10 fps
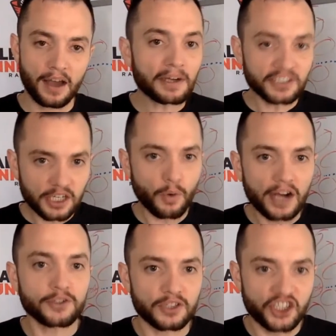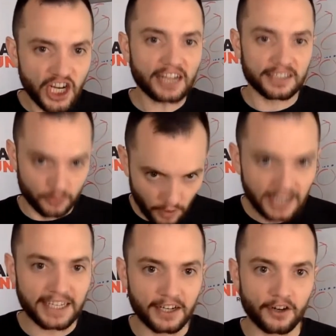I'm actually going to walk through a checklist
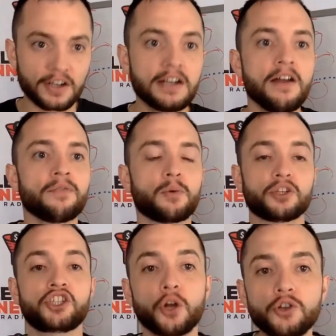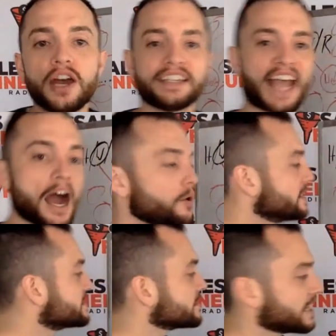right here that will show you guys
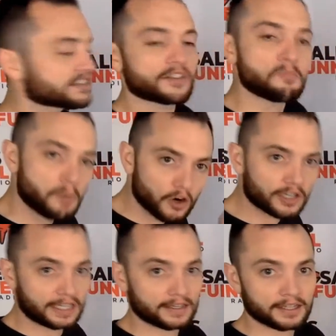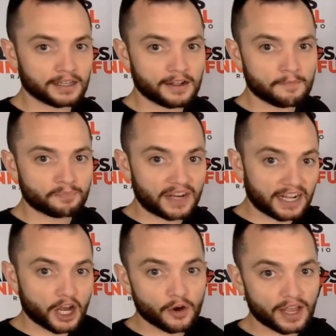how I select the market
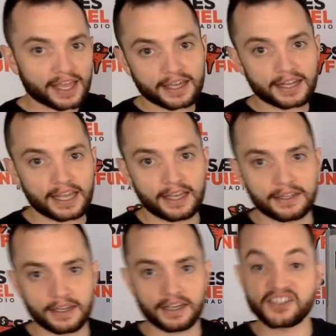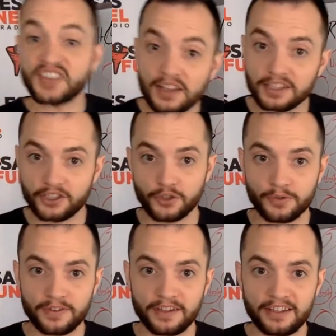that I go ahead and sell
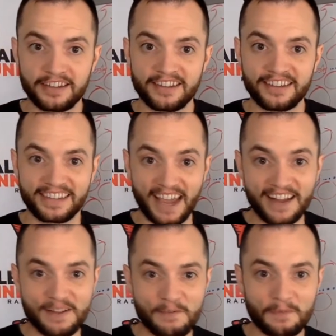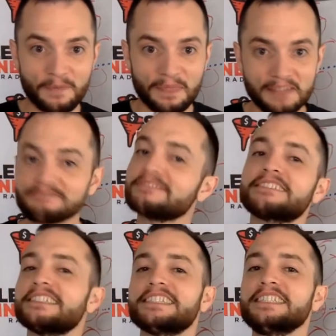into. Okay?
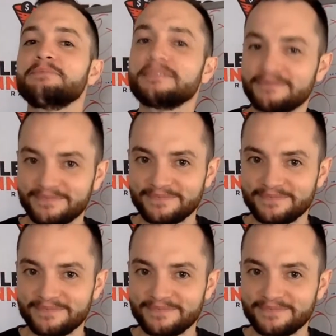What's up?